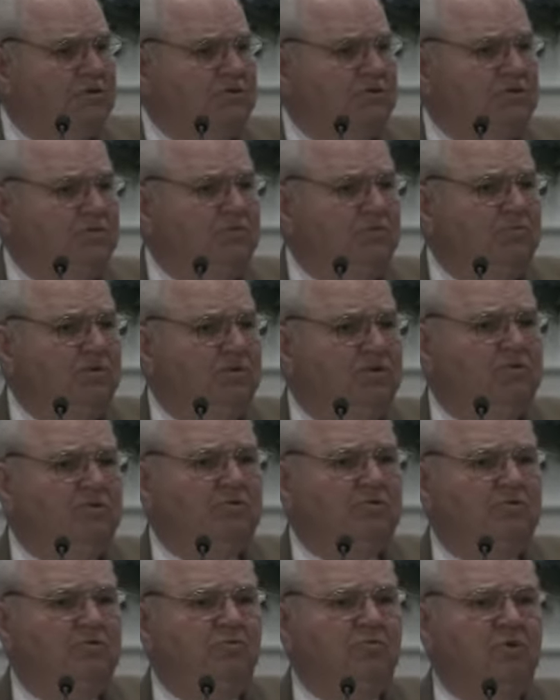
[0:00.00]
you
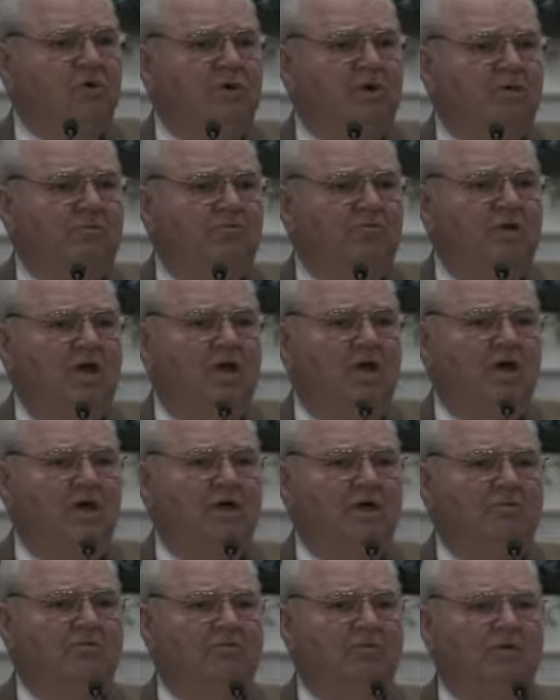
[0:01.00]
wished you would have done
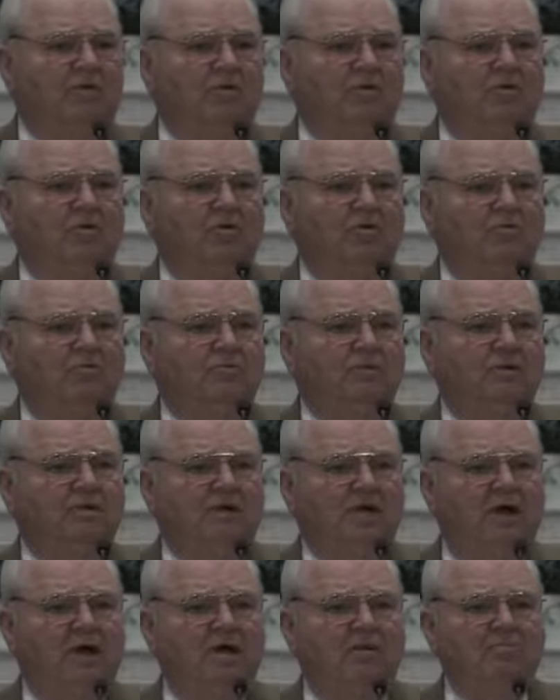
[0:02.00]
if the Lord would
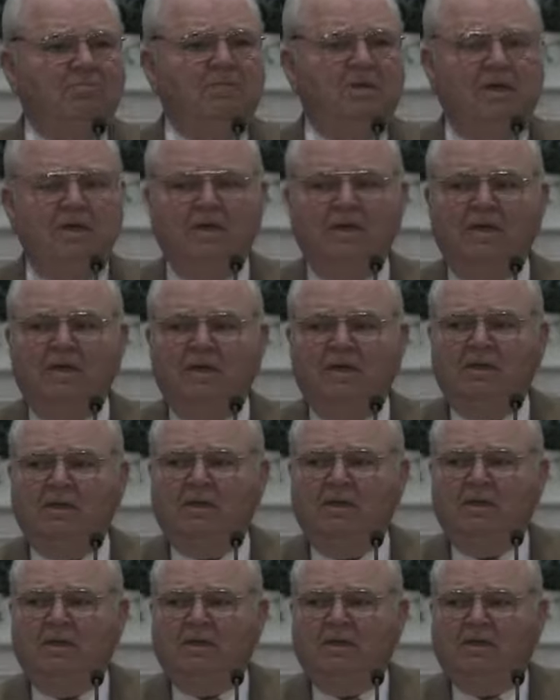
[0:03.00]
come?
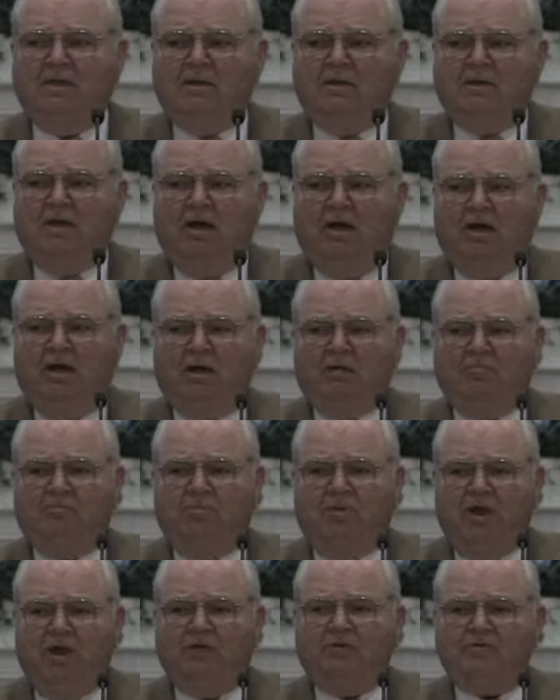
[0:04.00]
God
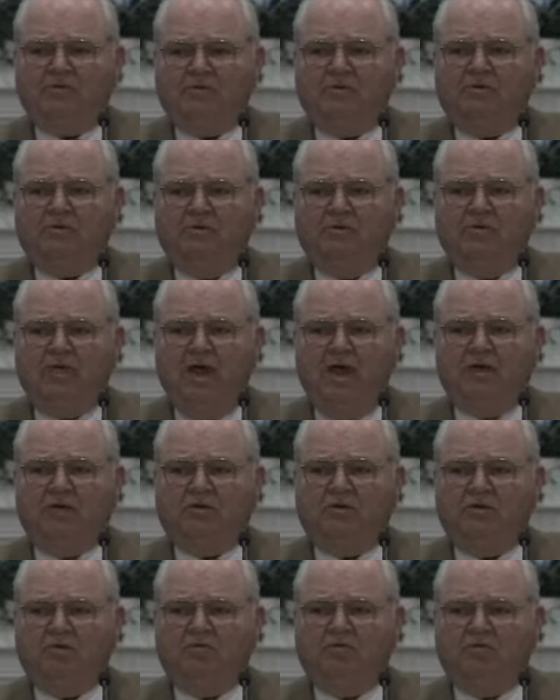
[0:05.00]
bless you.
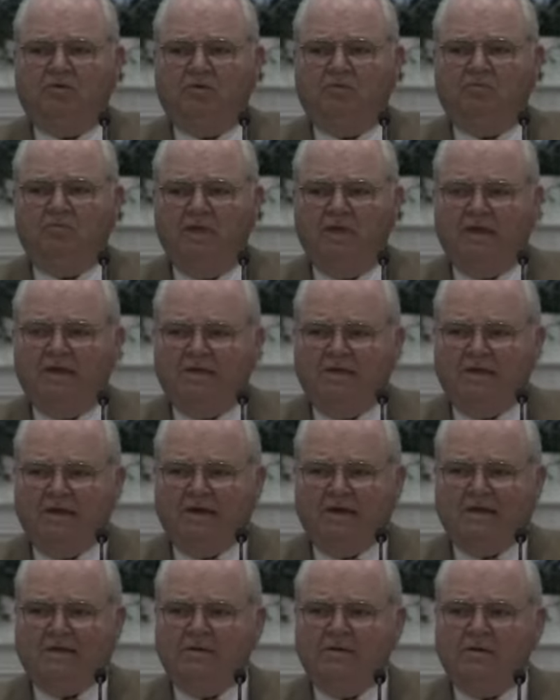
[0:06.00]
Thank you for being
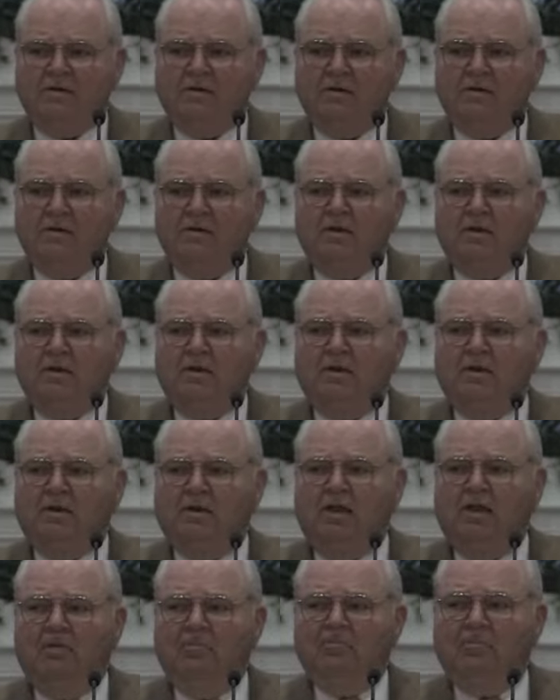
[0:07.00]
here.
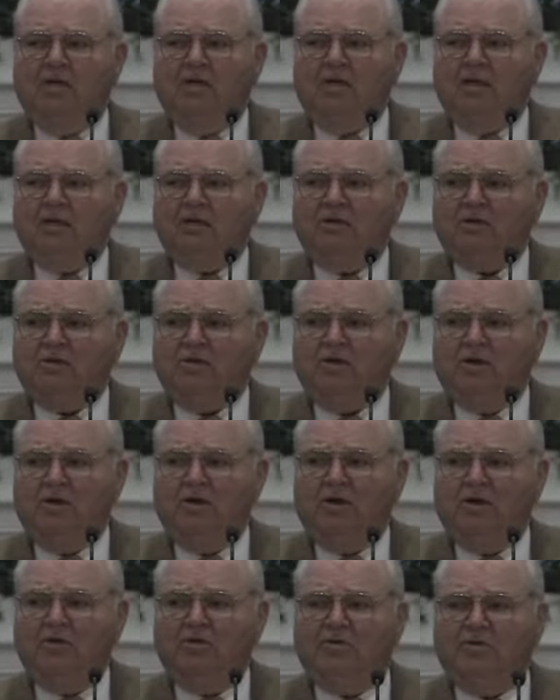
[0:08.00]
Let me
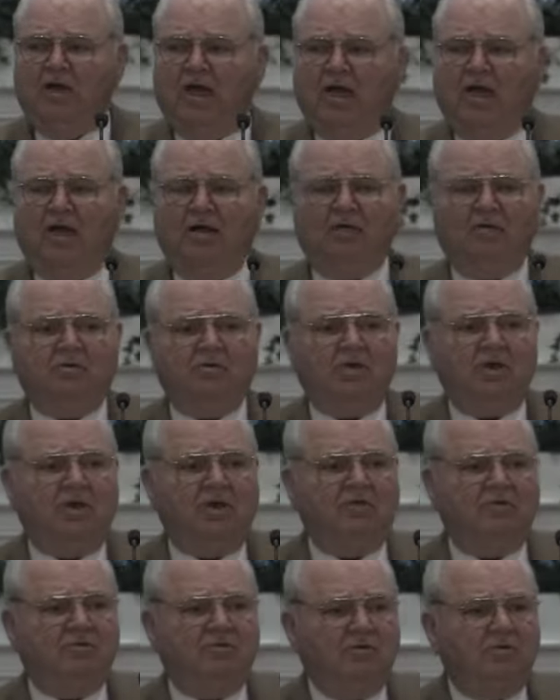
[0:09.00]
encourage our
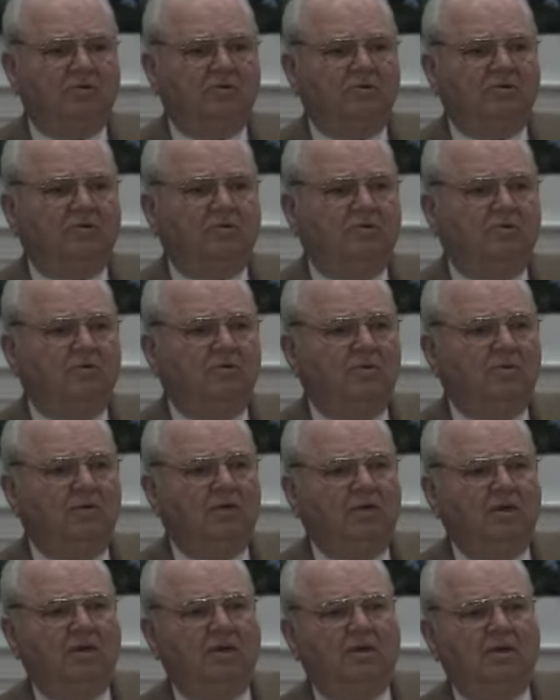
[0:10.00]
teachers
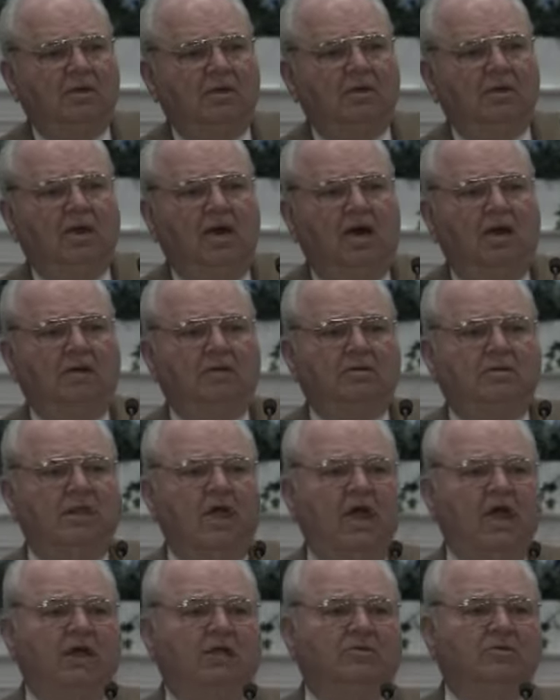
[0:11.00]
to
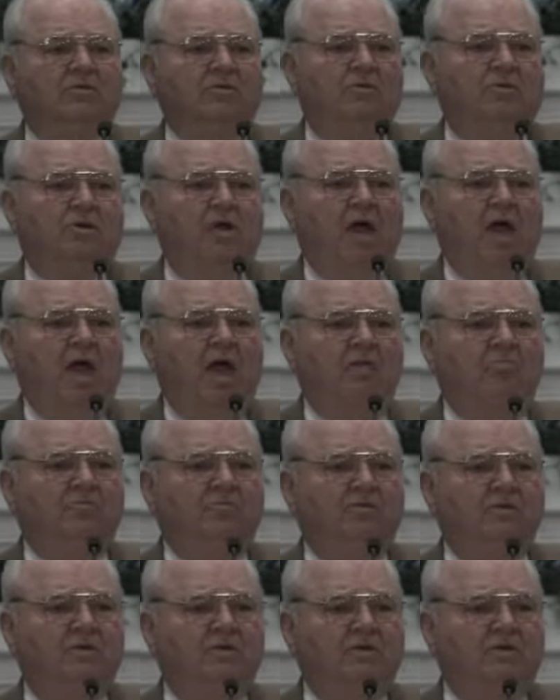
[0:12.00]
contact your
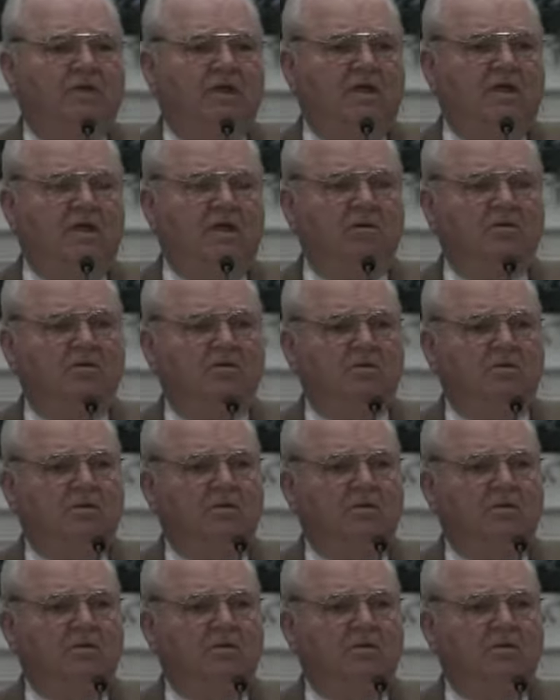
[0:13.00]
absentees,